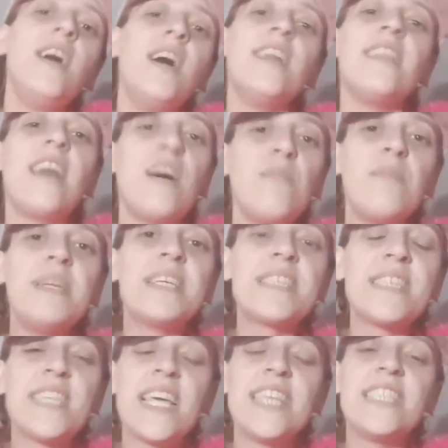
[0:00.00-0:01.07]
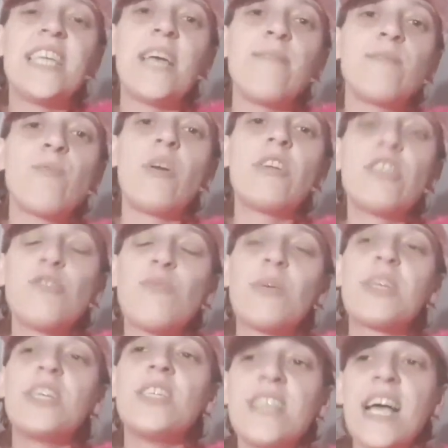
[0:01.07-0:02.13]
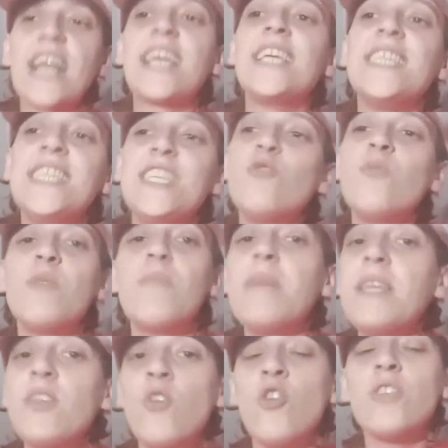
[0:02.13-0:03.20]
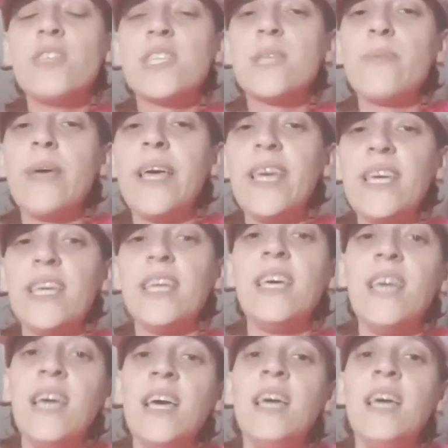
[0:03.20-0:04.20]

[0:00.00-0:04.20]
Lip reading: And that makes it 10 times worse because I can deal with being hot and sweaty.